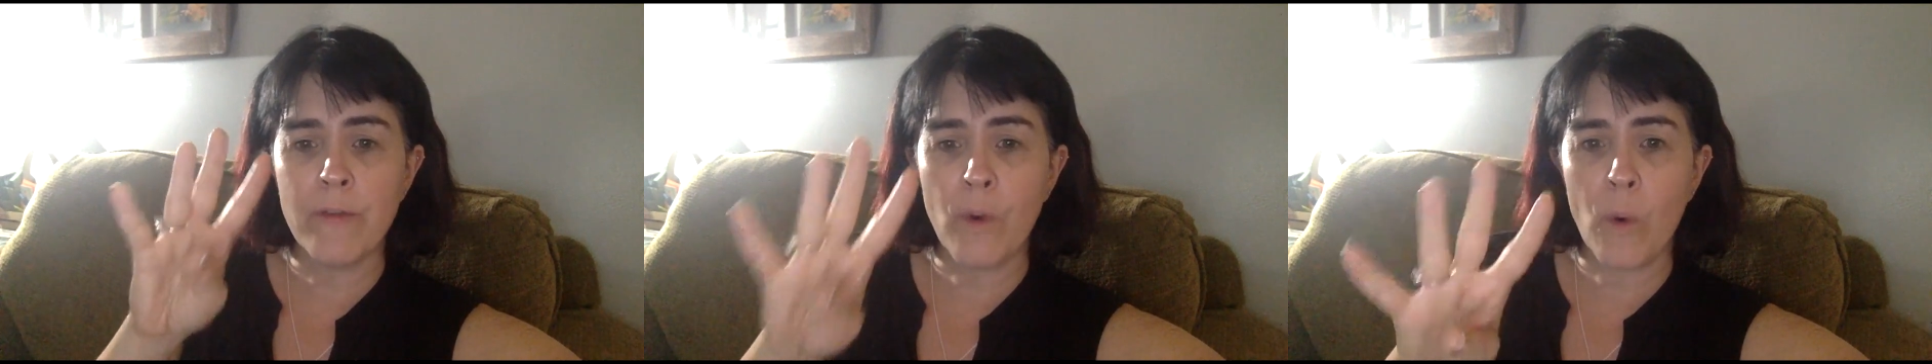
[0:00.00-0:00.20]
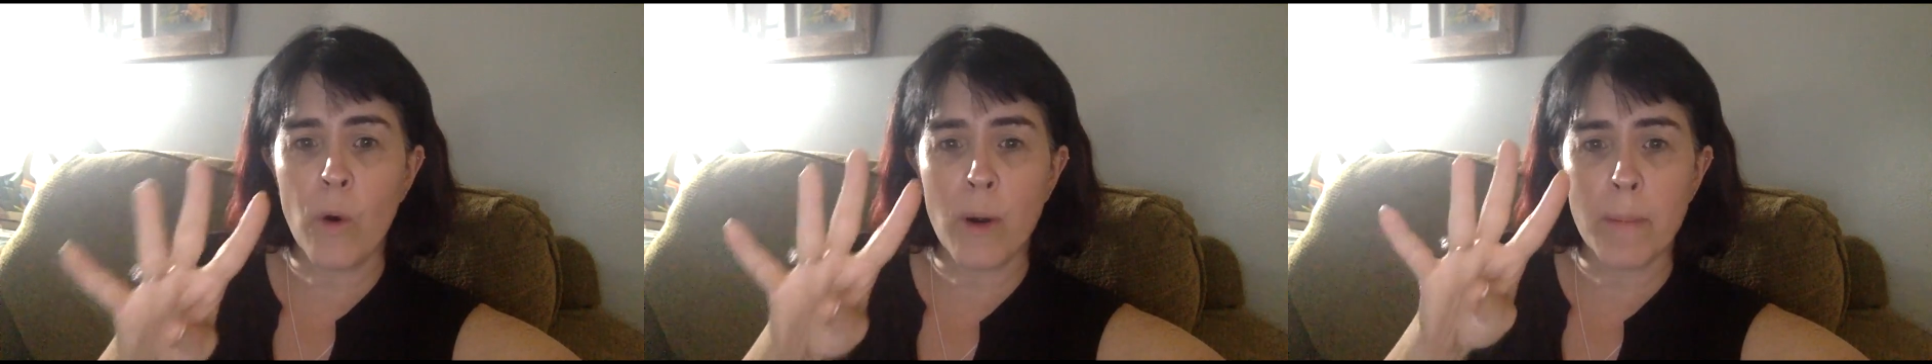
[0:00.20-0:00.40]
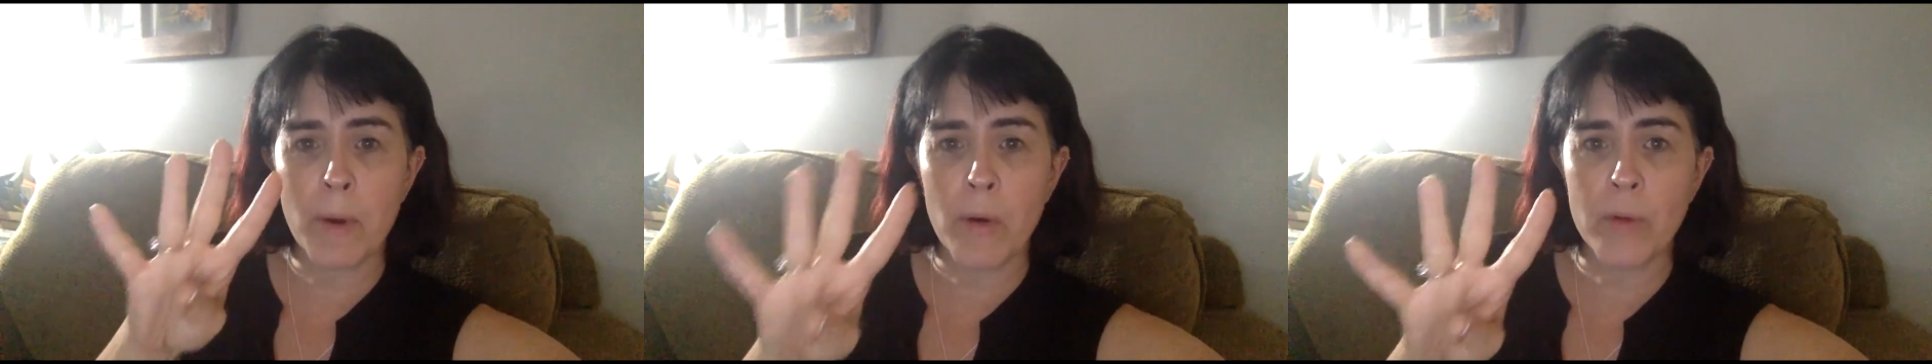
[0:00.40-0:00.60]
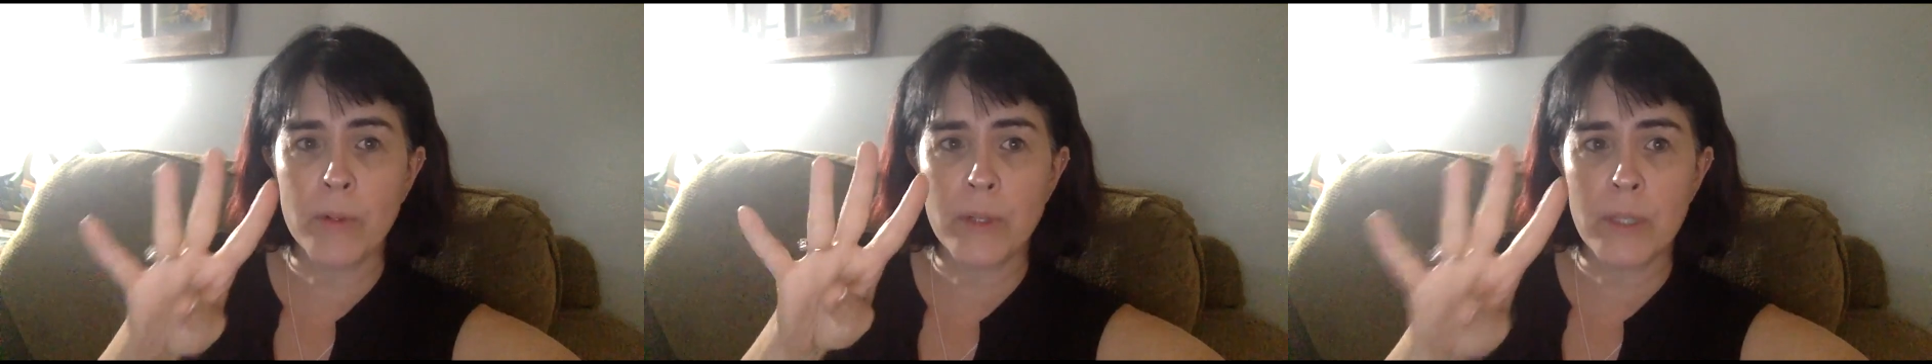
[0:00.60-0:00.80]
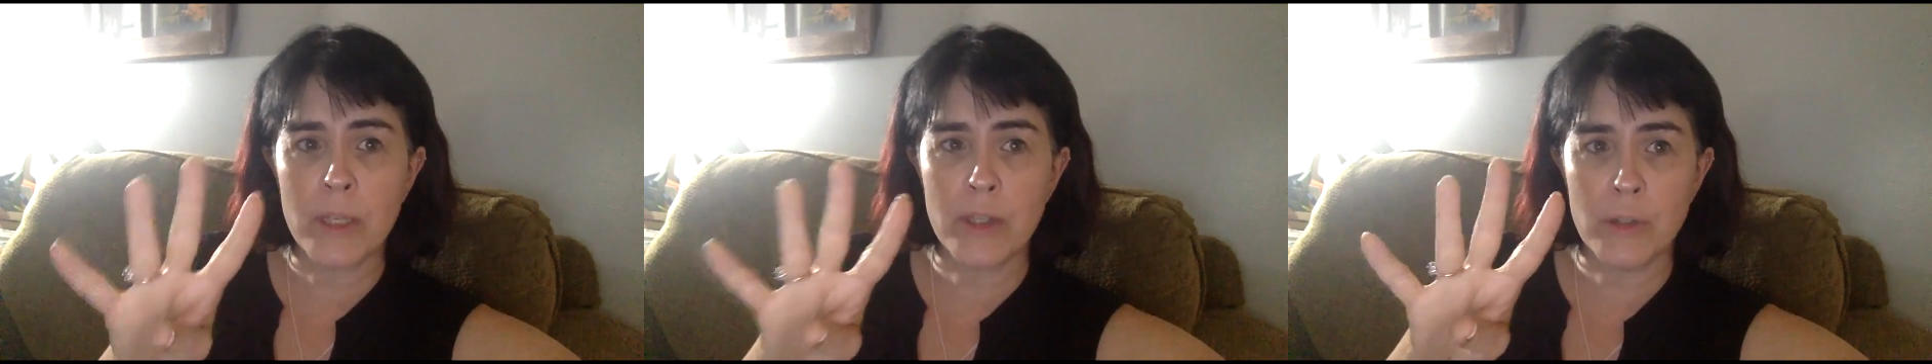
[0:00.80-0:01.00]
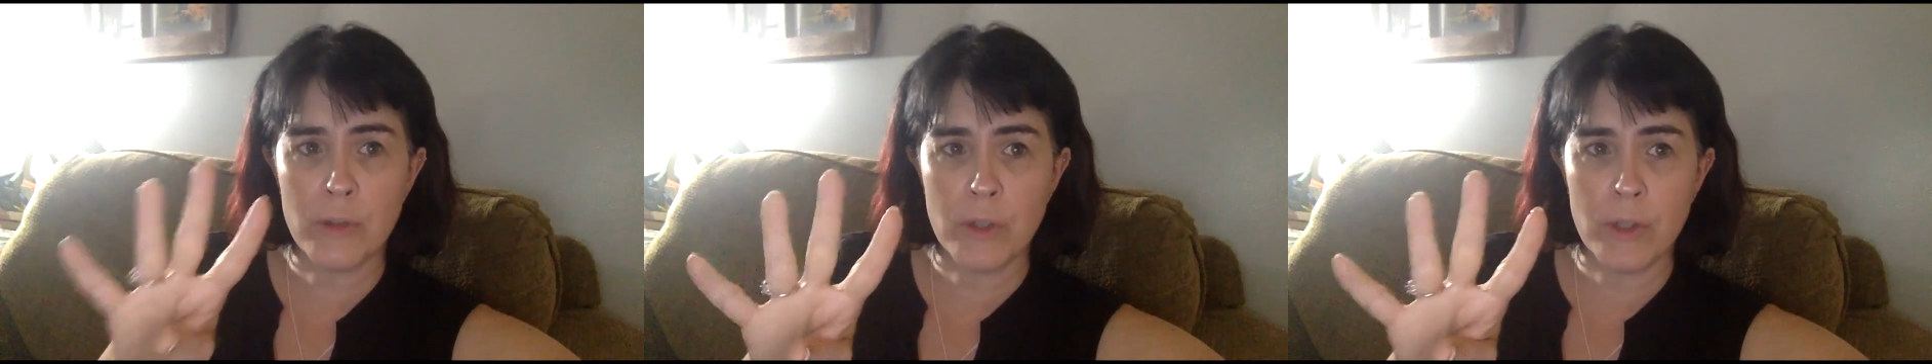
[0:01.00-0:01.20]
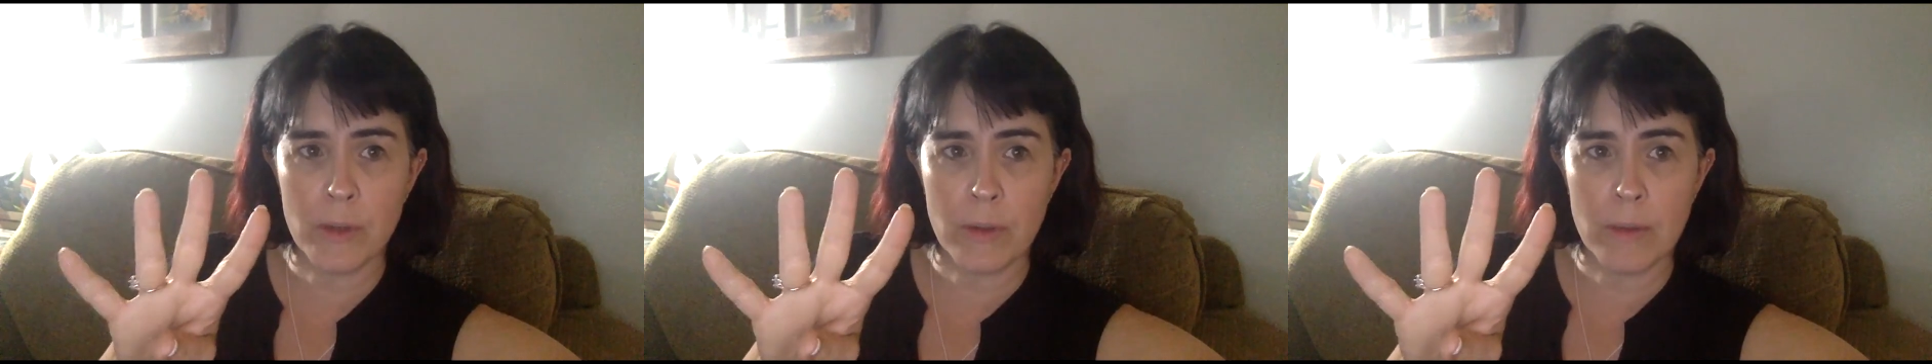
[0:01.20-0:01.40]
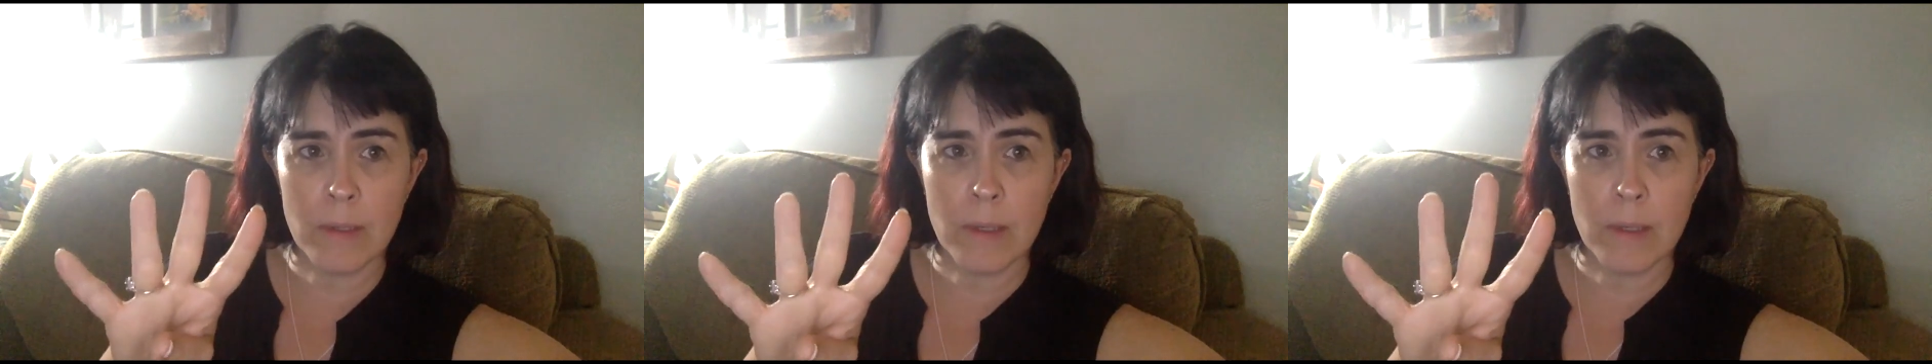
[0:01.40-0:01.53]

4 posts that you do.